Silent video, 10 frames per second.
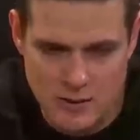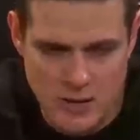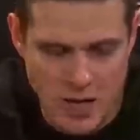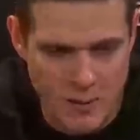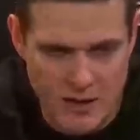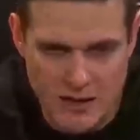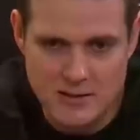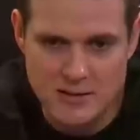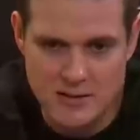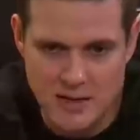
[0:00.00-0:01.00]
Coming
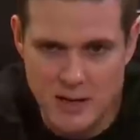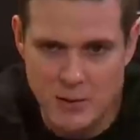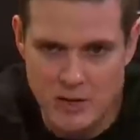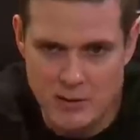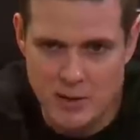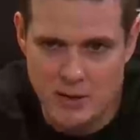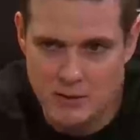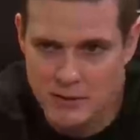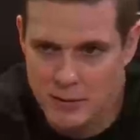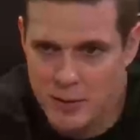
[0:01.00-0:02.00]
into tonight, we had
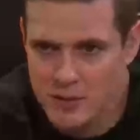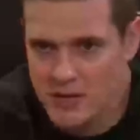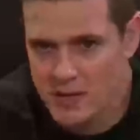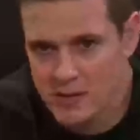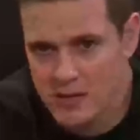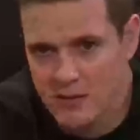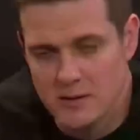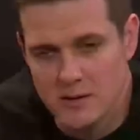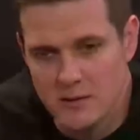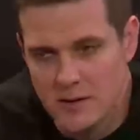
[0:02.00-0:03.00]
run 3 possessions of
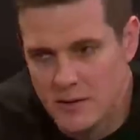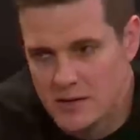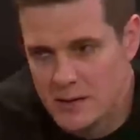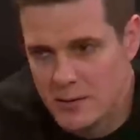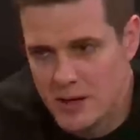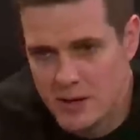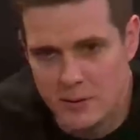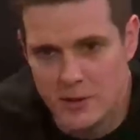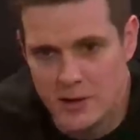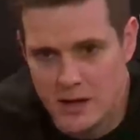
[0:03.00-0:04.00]
it, and the other team had made a
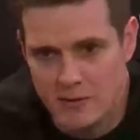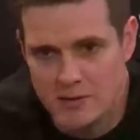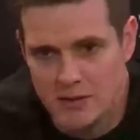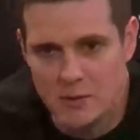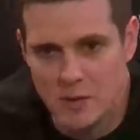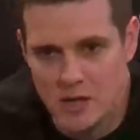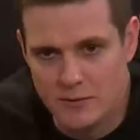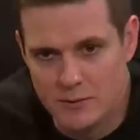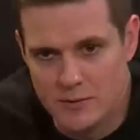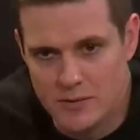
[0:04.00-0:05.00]
3 on every single one
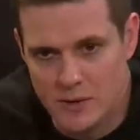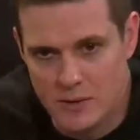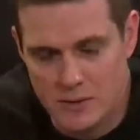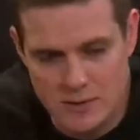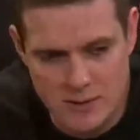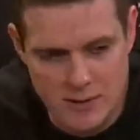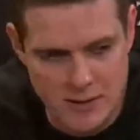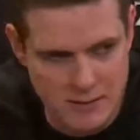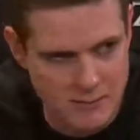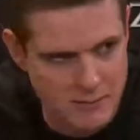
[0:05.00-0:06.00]
of them. So
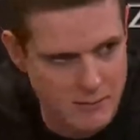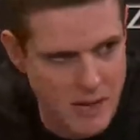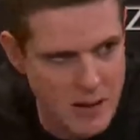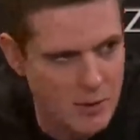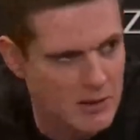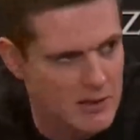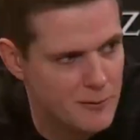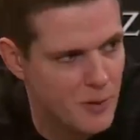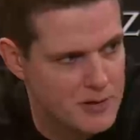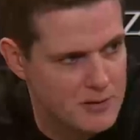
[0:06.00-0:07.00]
my
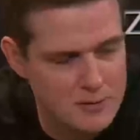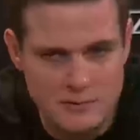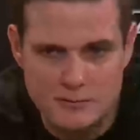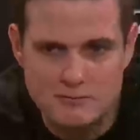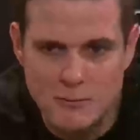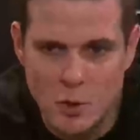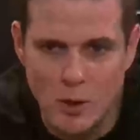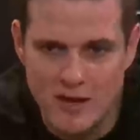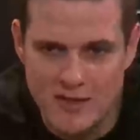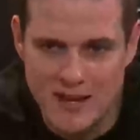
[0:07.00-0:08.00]
belief wasn't
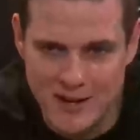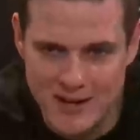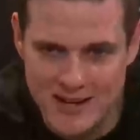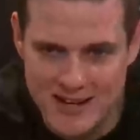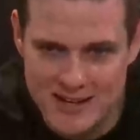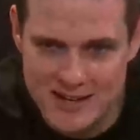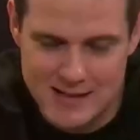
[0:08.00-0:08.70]
quite there yet.